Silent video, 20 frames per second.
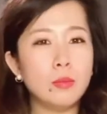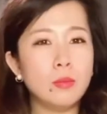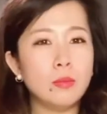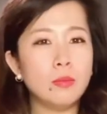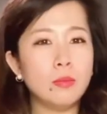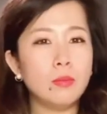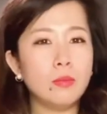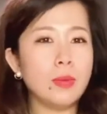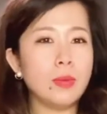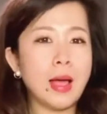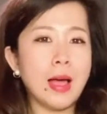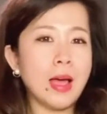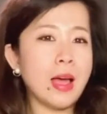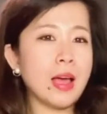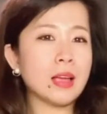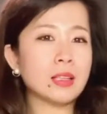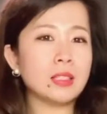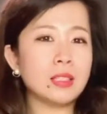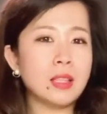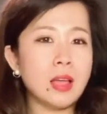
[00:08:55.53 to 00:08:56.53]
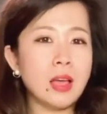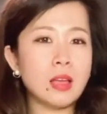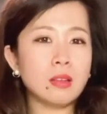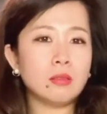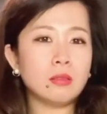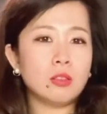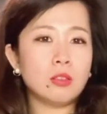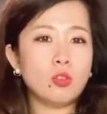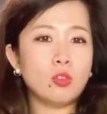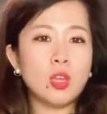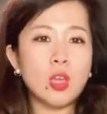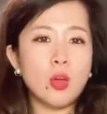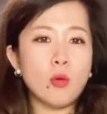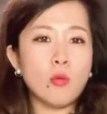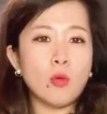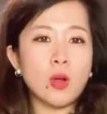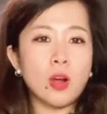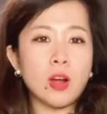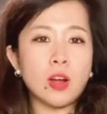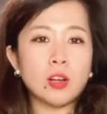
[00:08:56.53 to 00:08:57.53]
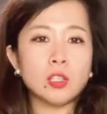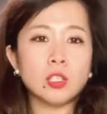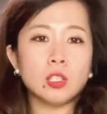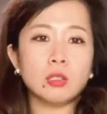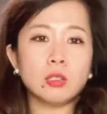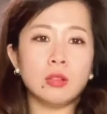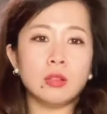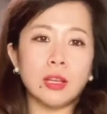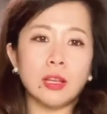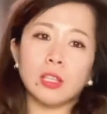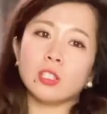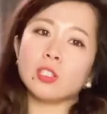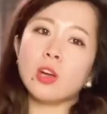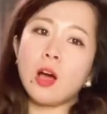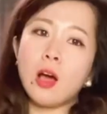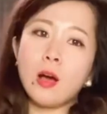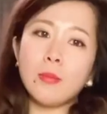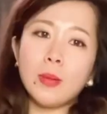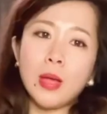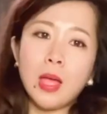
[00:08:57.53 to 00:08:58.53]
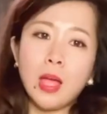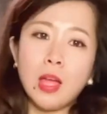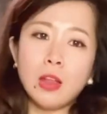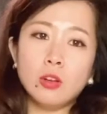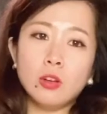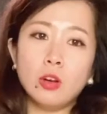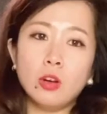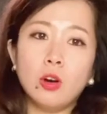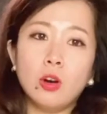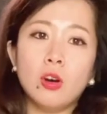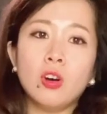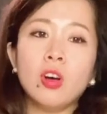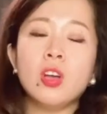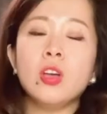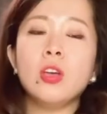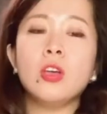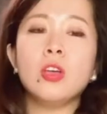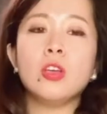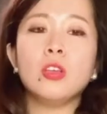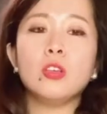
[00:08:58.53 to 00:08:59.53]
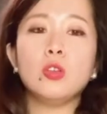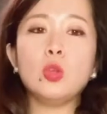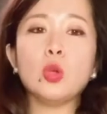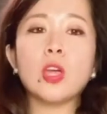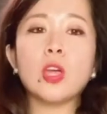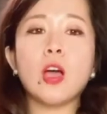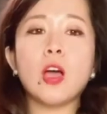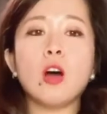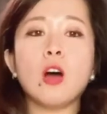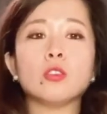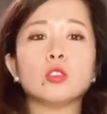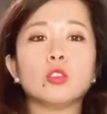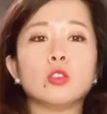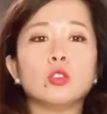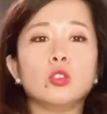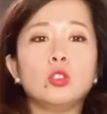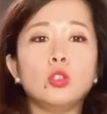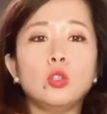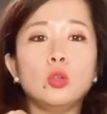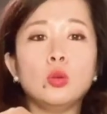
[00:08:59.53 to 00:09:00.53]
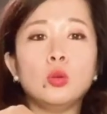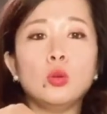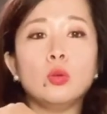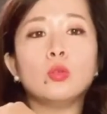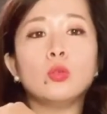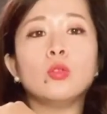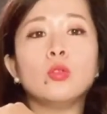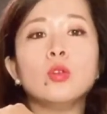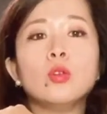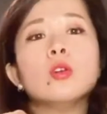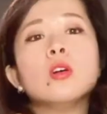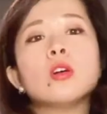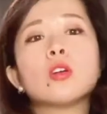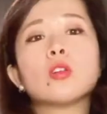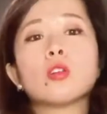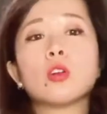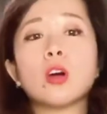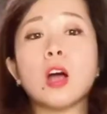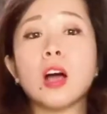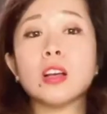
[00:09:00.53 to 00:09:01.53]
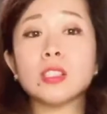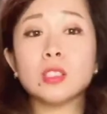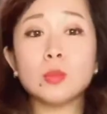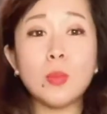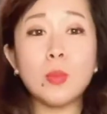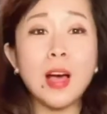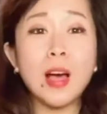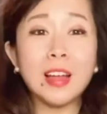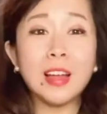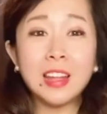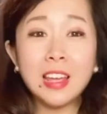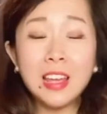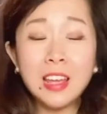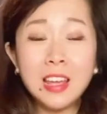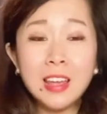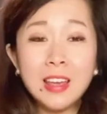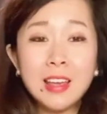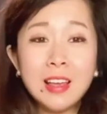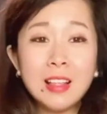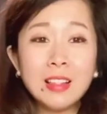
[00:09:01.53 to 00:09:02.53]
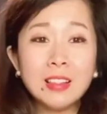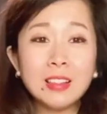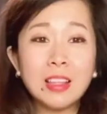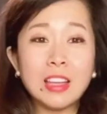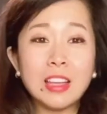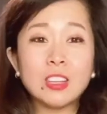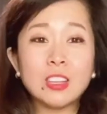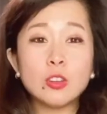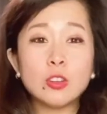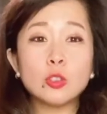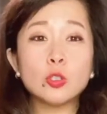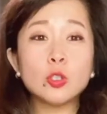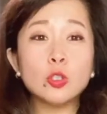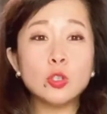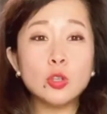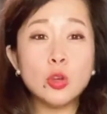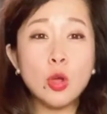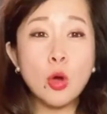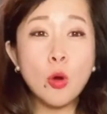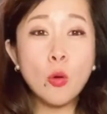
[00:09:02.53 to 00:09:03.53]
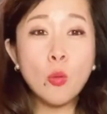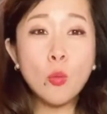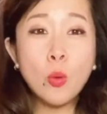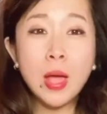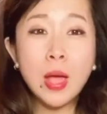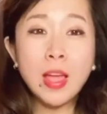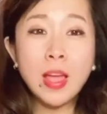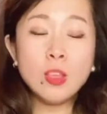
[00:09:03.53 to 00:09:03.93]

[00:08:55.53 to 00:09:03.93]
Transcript: bags that you can wear like top handle, you can also do crossbody. Like there's no way you